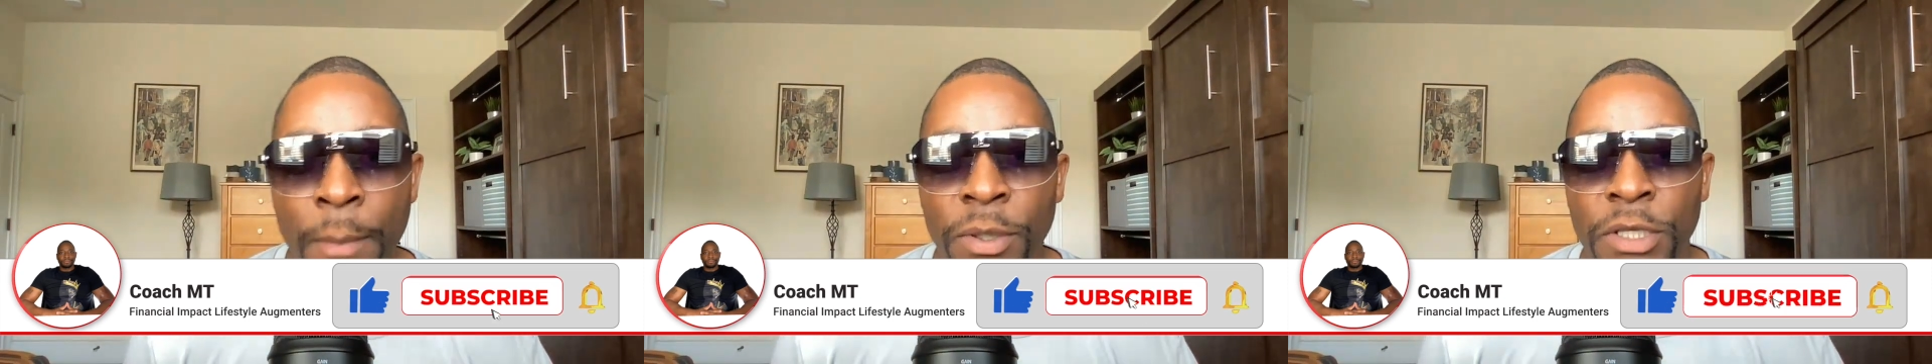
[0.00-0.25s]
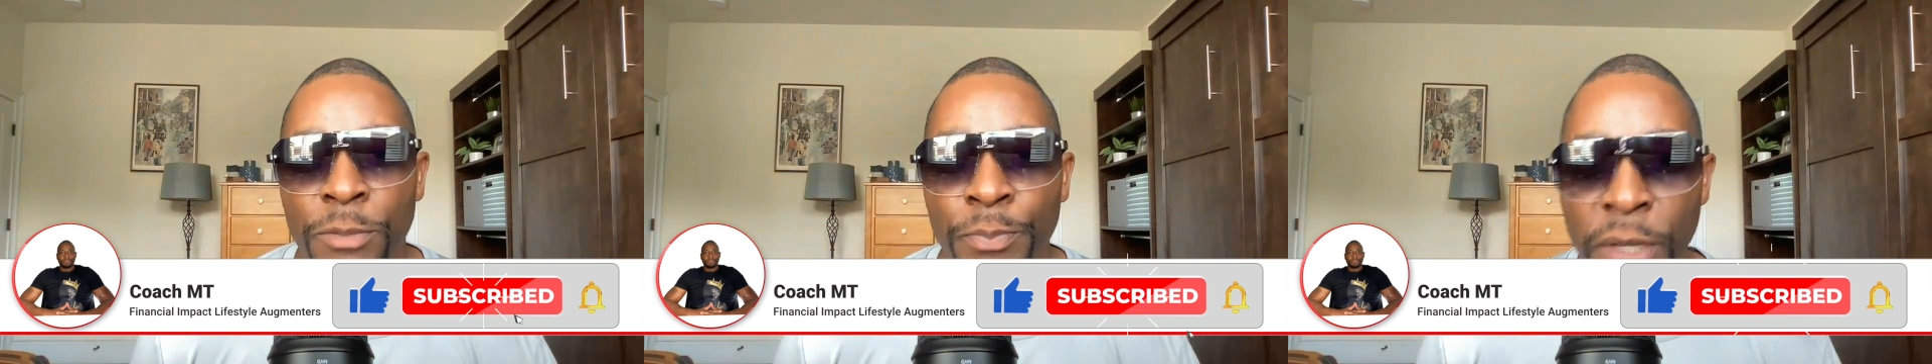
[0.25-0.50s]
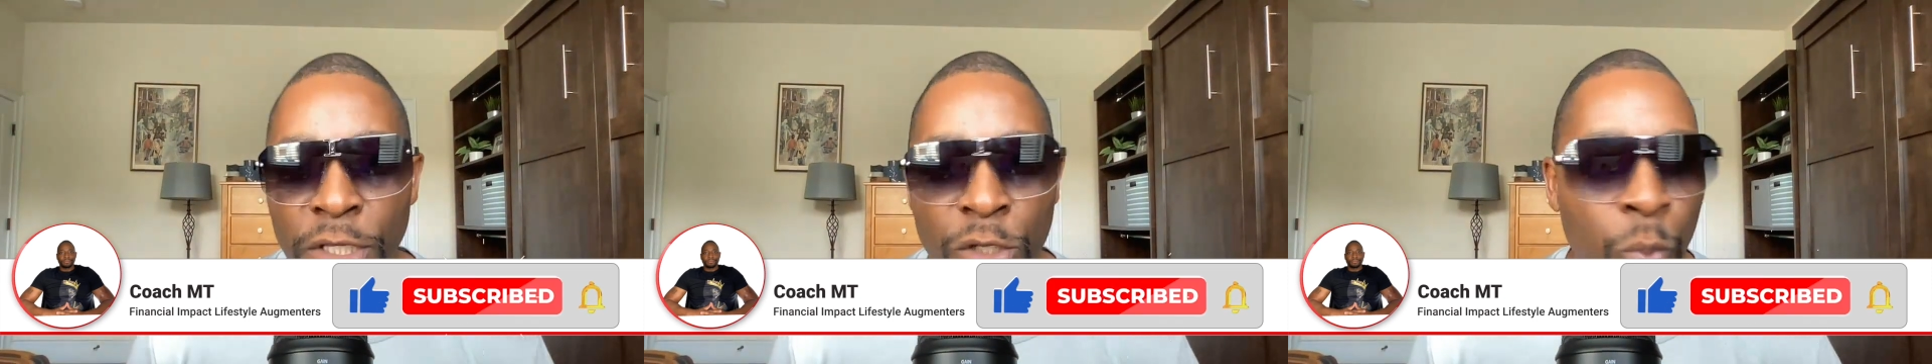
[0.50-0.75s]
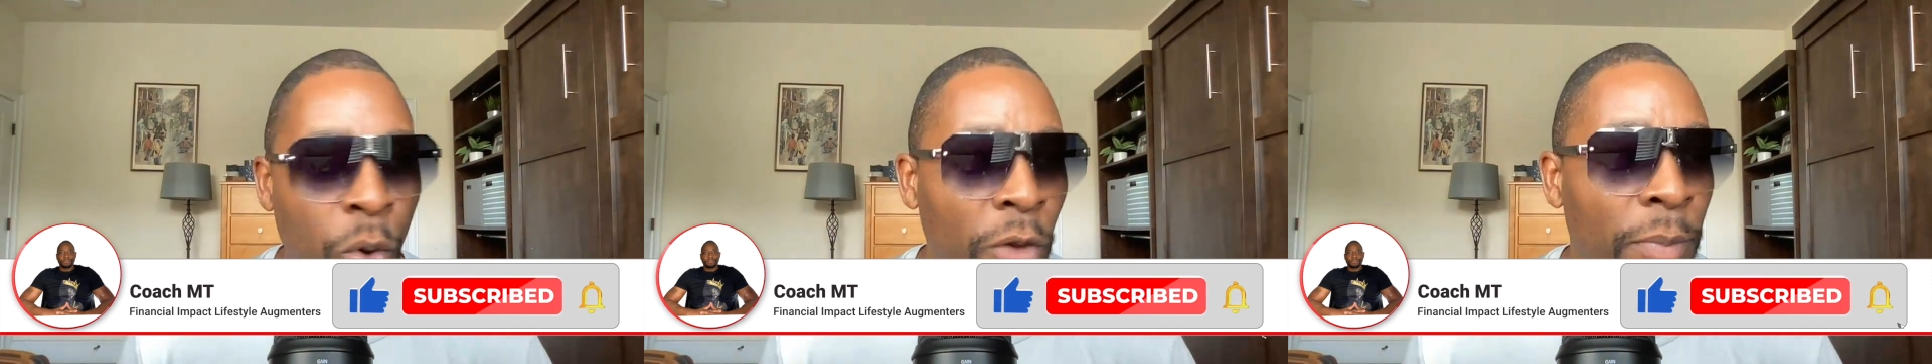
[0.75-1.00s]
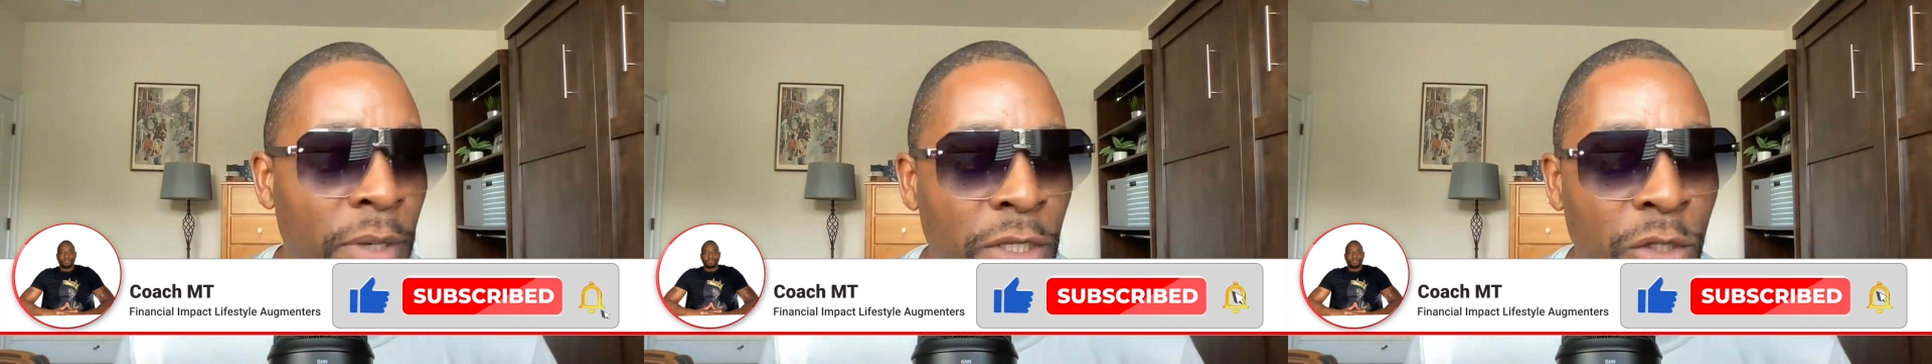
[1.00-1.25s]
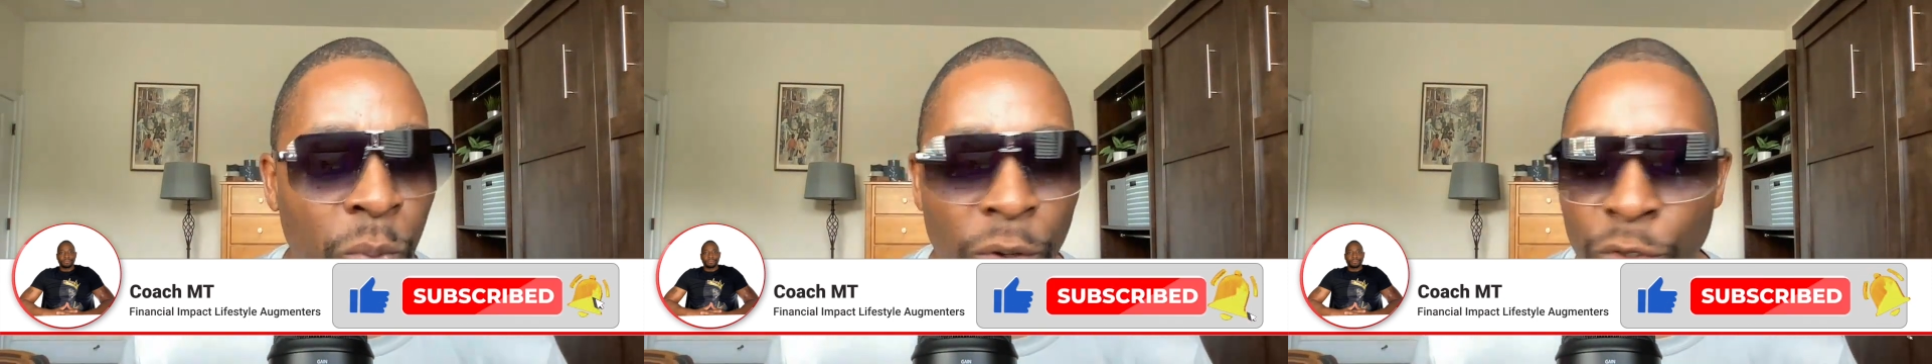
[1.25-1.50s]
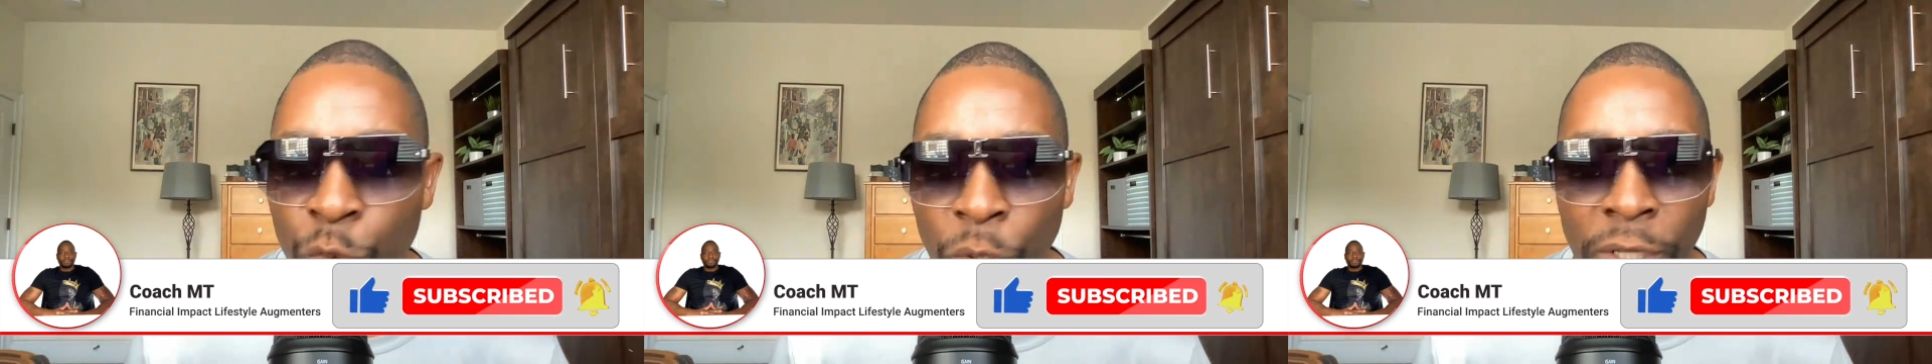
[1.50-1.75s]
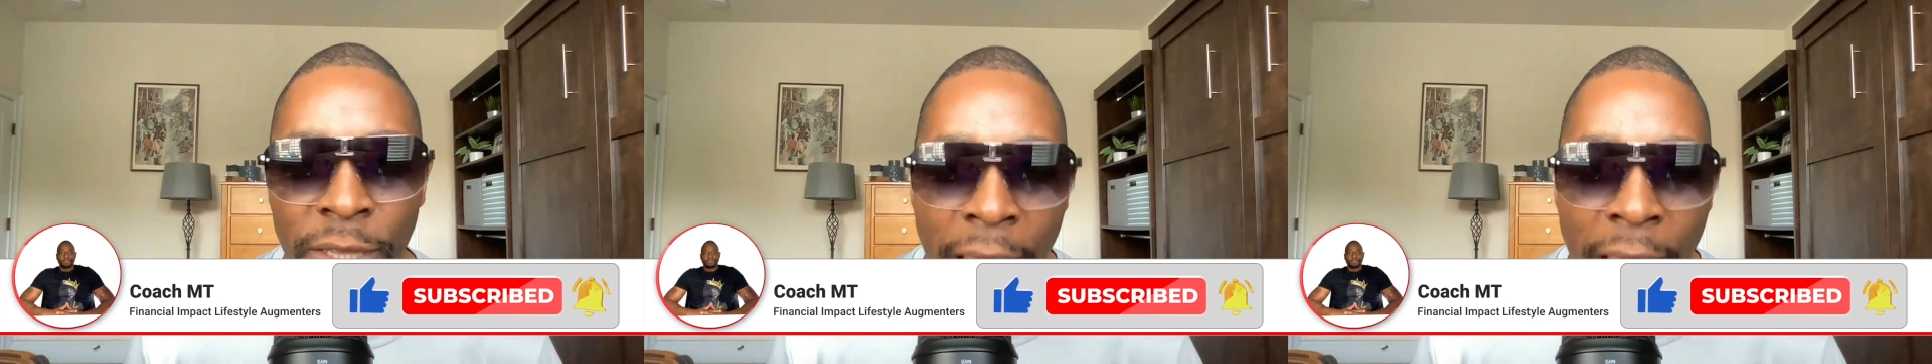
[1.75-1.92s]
How much is business worth? Business worth twenty